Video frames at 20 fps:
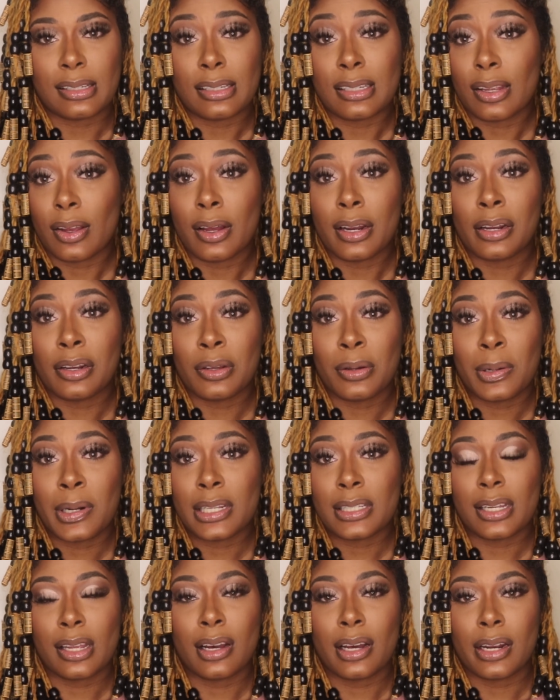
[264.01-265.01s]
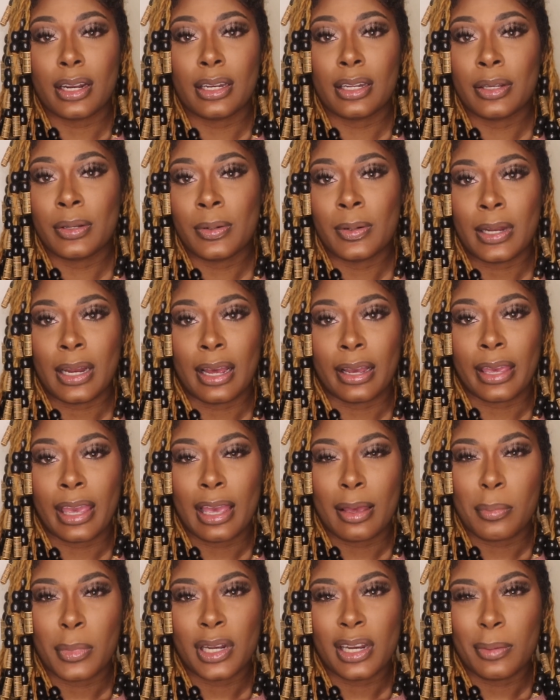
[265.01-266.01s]
It's gonna do what it's gonna do and I
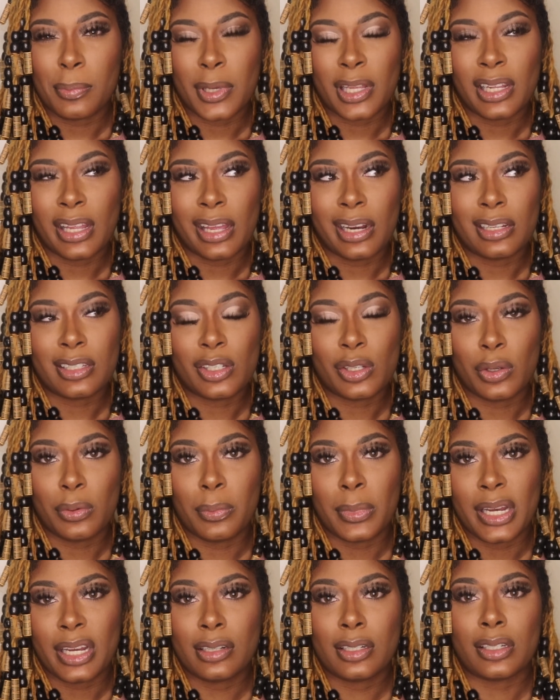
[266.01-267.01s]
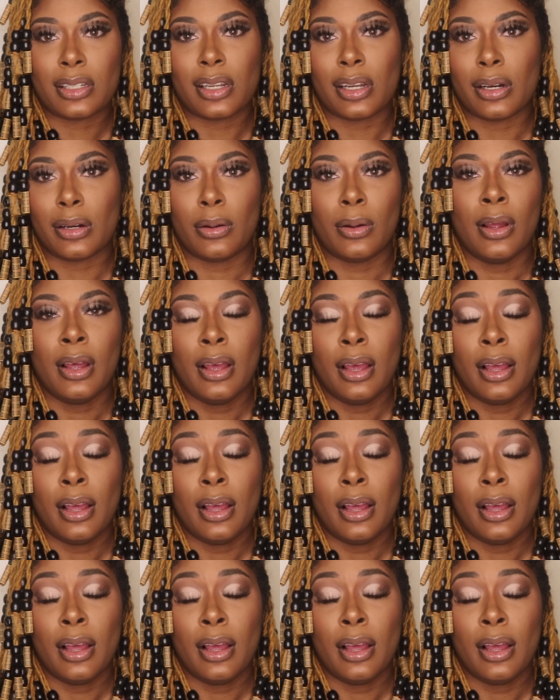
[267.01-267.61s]
can't manipulate it too much, so